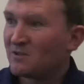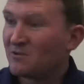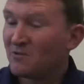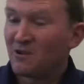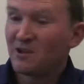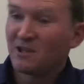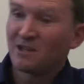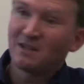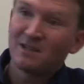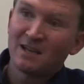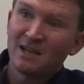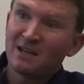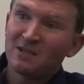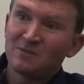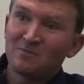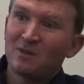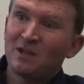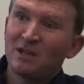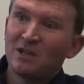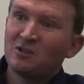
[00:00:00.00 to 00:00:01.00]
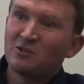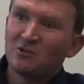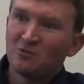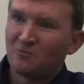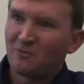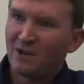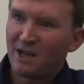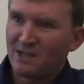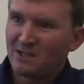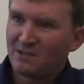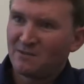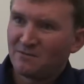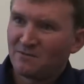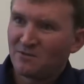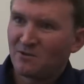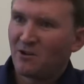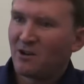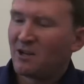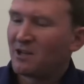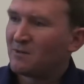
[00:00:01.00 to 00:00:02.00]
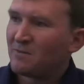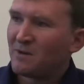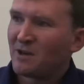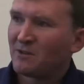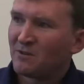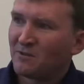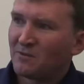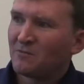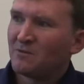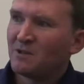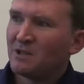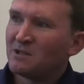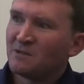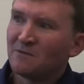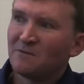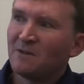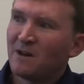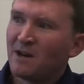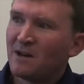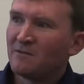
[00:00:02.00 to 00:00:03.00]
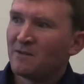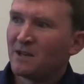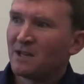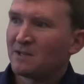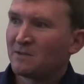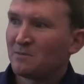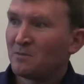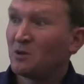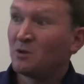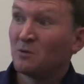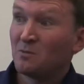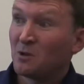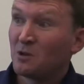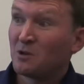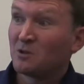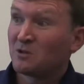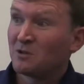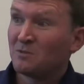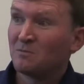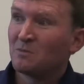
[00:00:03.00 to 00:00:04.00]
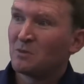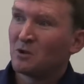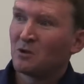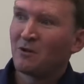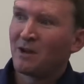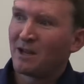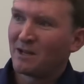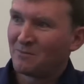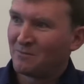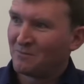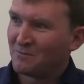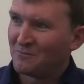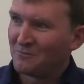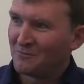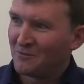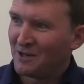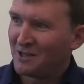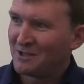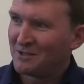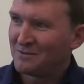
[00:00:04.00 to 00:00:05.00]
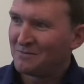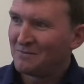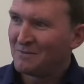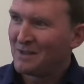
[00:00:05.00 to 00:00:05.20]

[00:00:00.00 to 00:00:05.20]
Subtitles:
is growing at an exponential rate. It's growing at about 3 to 5x per person per annum, right?